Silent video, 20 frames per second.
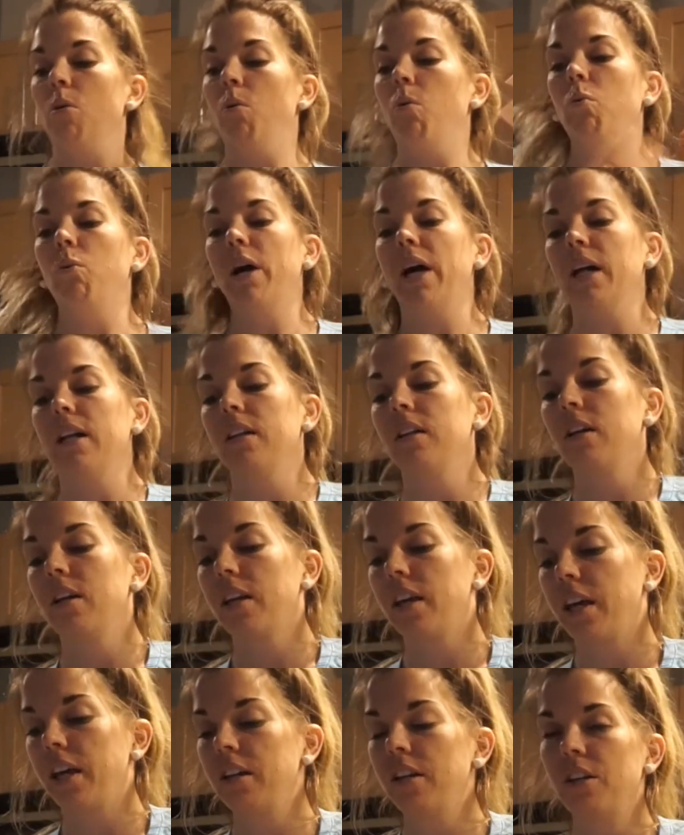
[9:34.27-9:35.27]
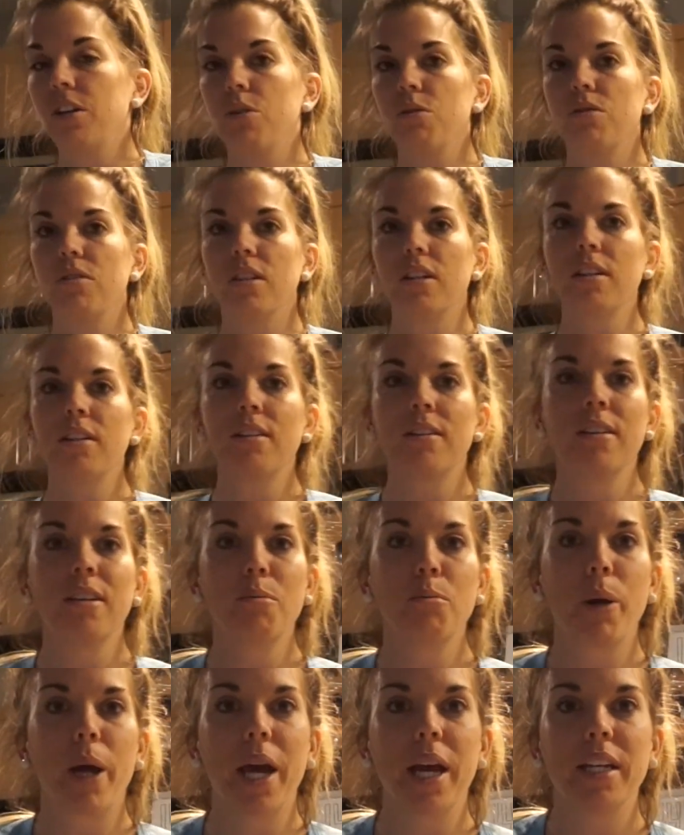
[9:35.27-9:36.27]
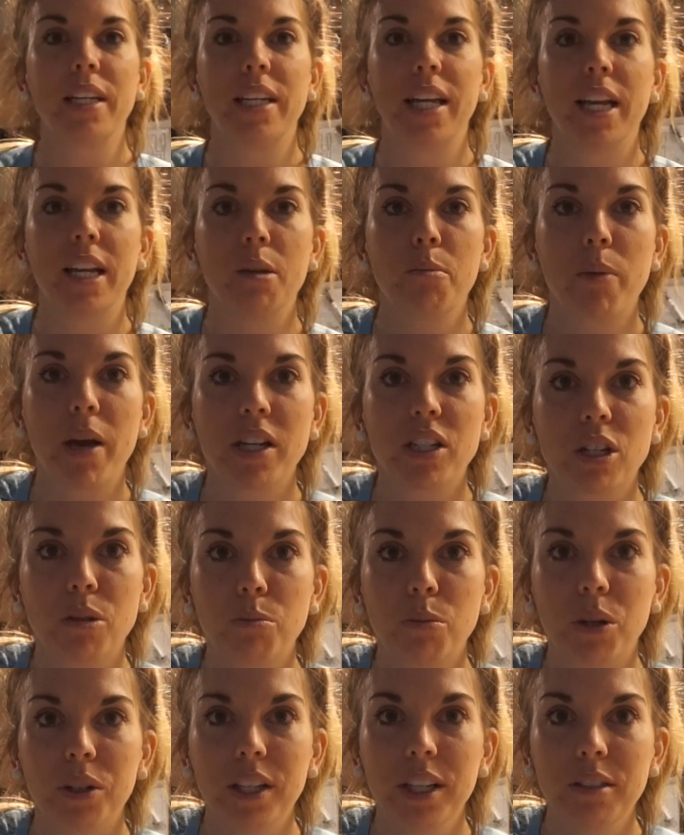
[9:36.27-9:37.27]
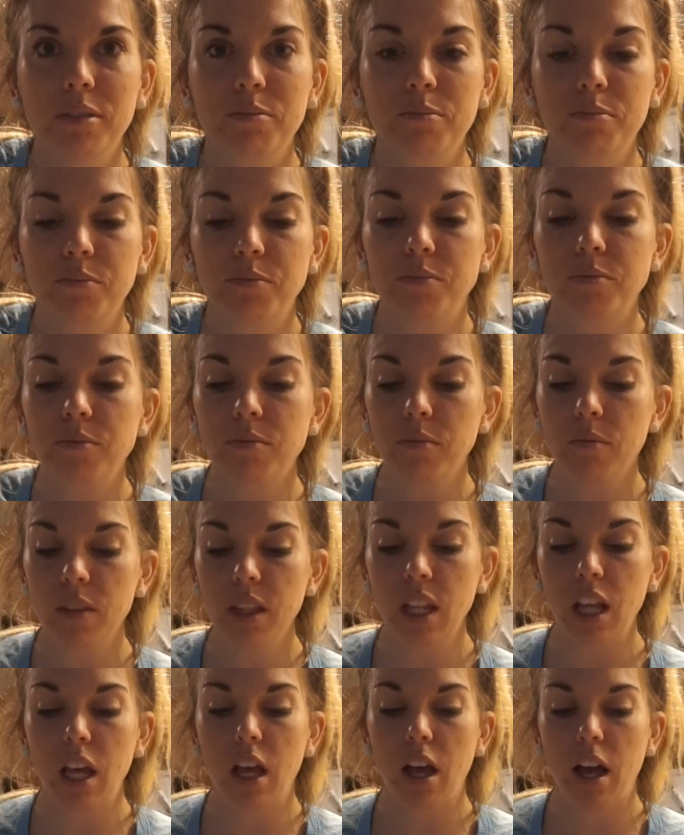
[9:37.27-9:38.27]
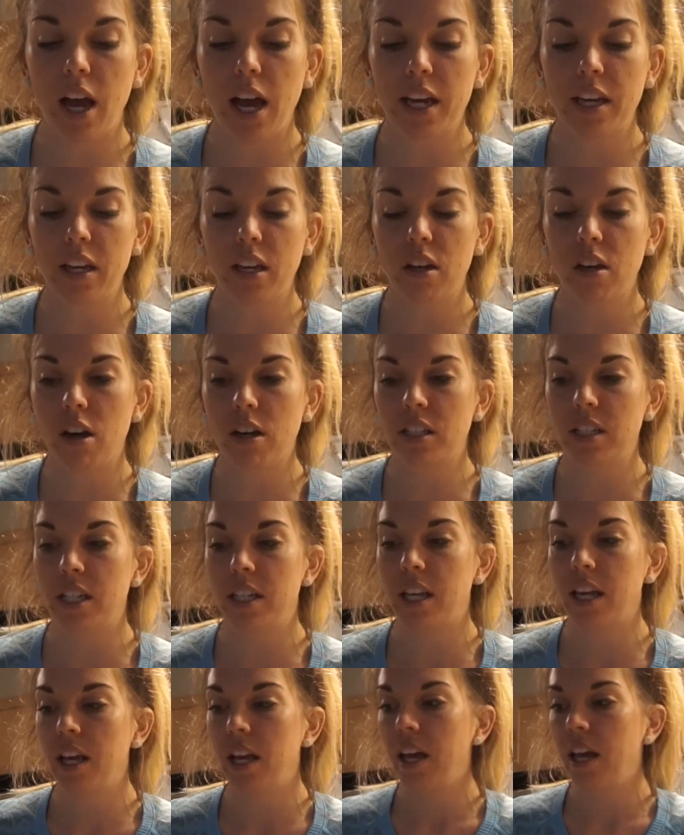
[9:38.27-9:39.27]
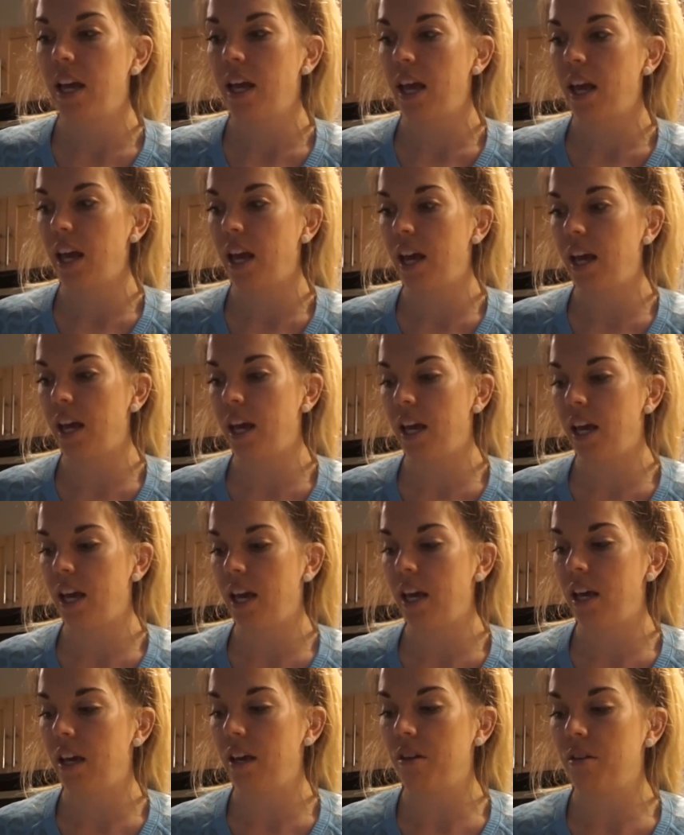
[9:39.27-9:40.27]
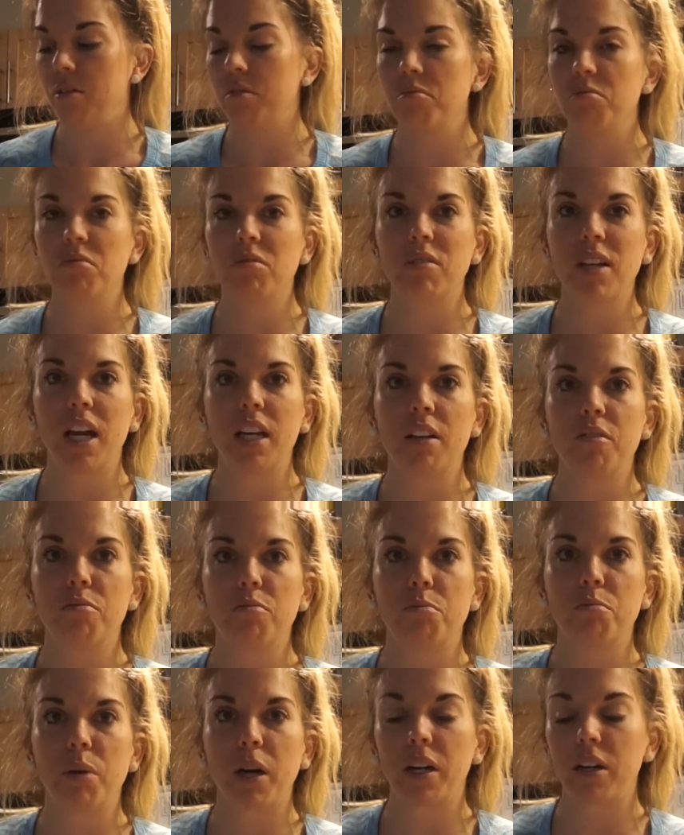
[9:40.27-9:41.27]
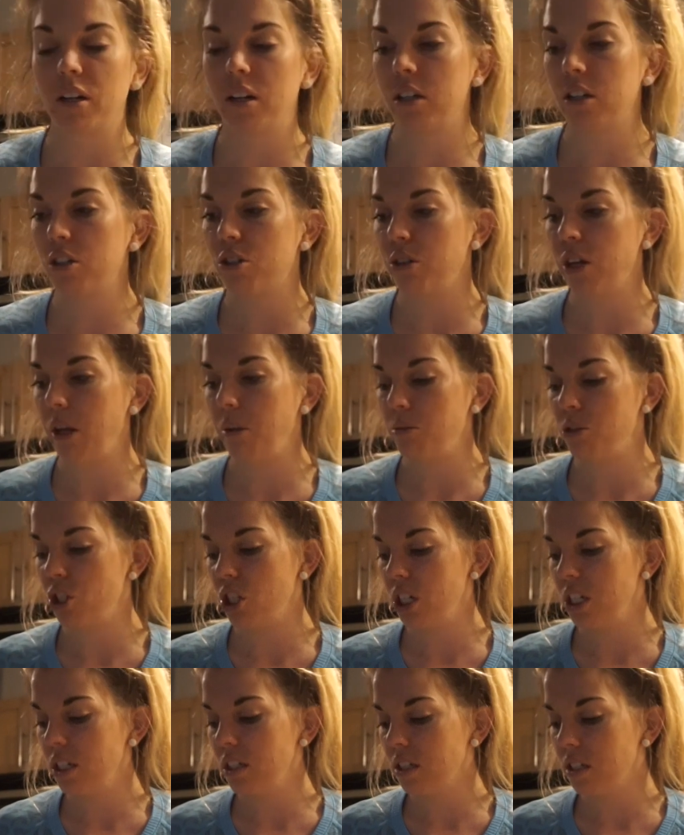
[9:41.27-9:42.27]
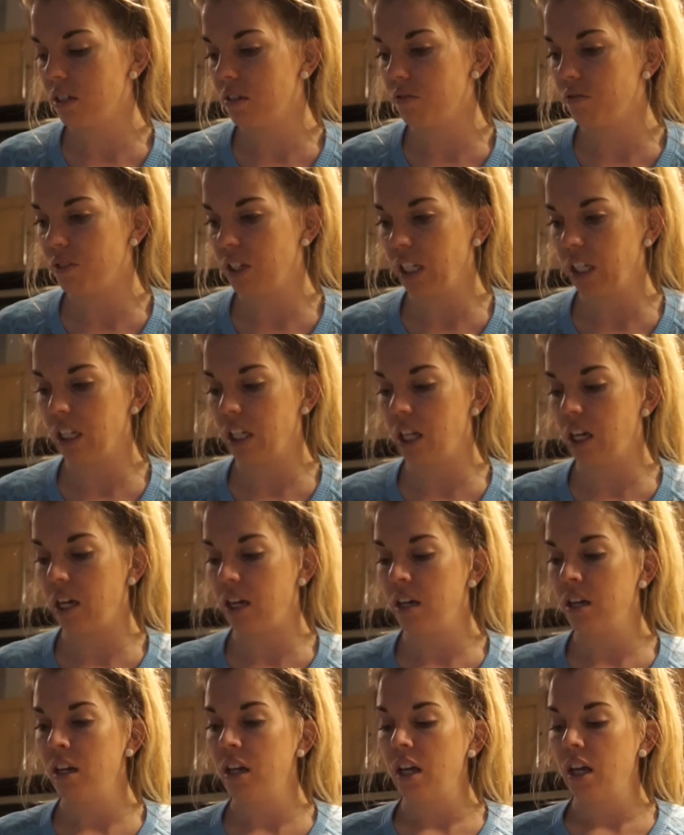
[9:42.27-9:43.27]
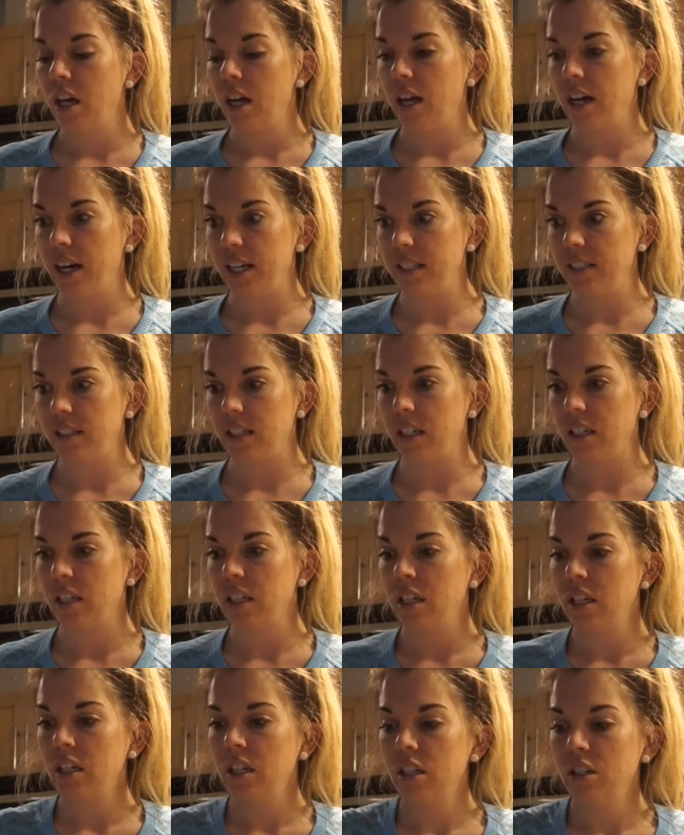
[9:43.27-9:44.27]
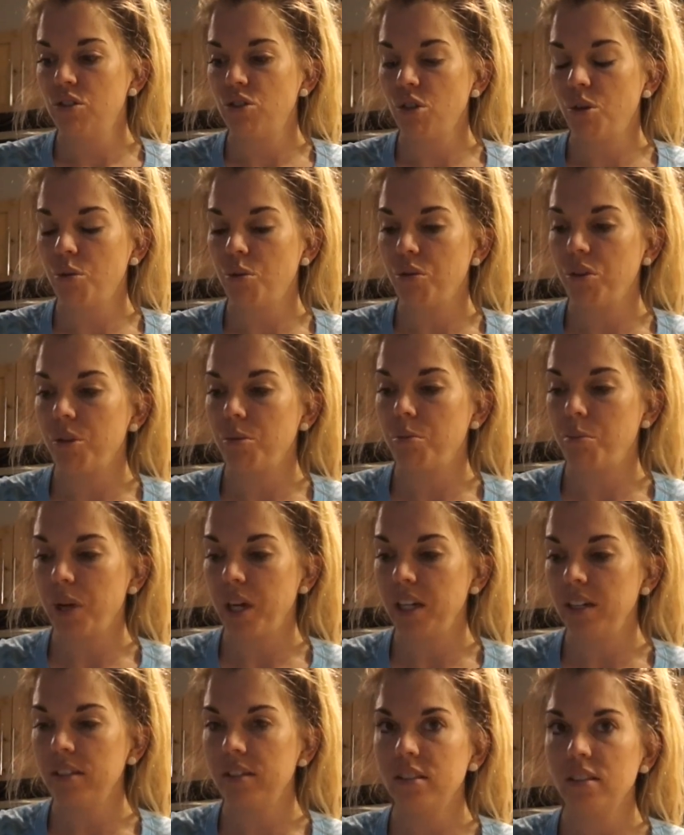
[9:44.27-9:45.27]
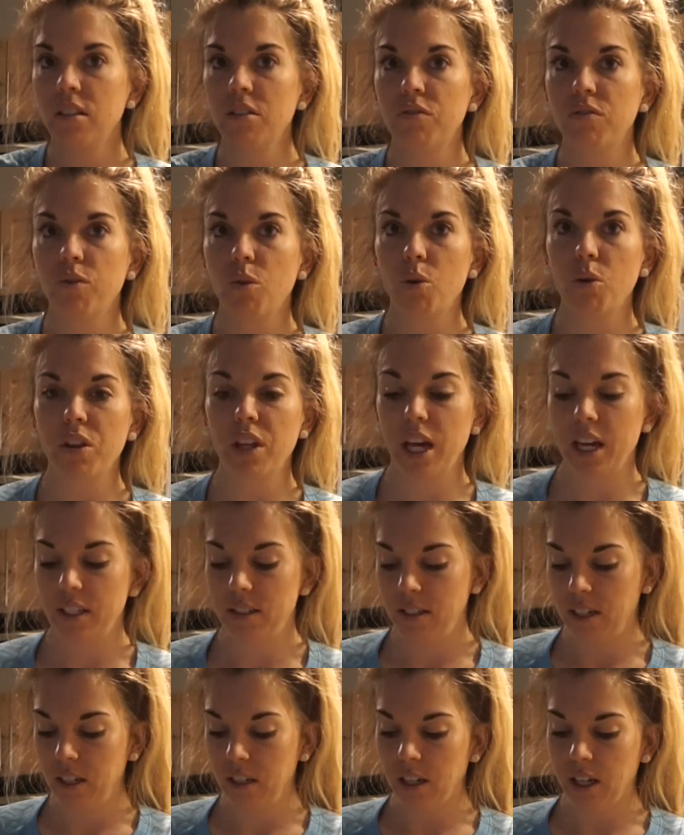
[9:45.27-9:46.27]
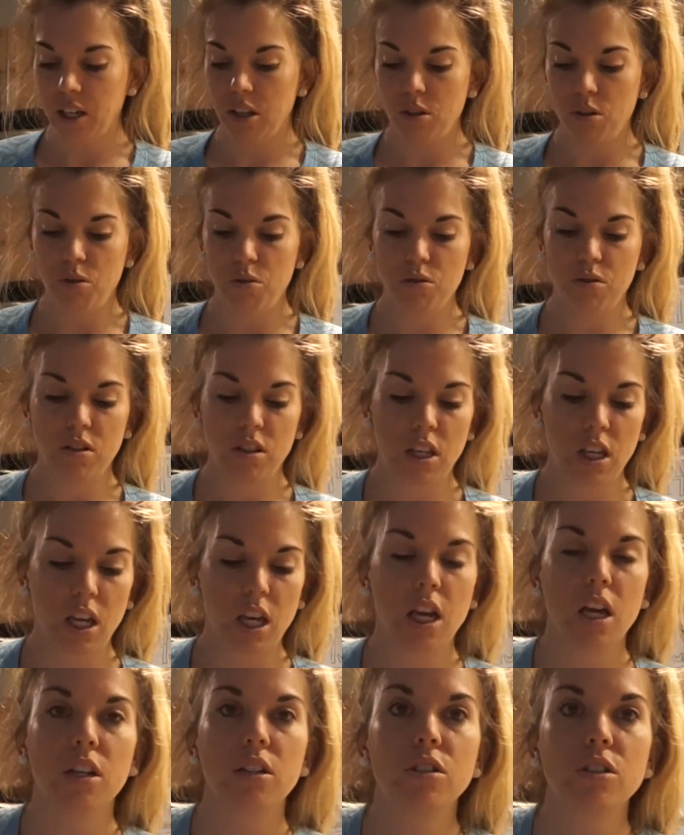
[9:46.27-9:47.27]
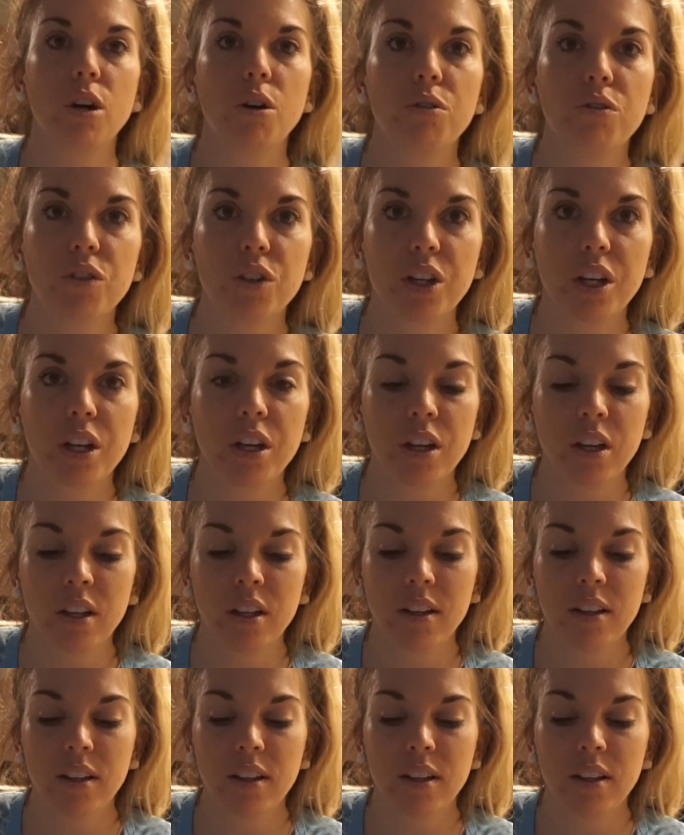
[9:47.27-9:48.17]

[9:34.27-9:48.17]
Well, again, using my handy dandy magic bullet, I concocted a kind of butter, cream cheese, vanilla icing. So the base for the icing, I use the Tofutti,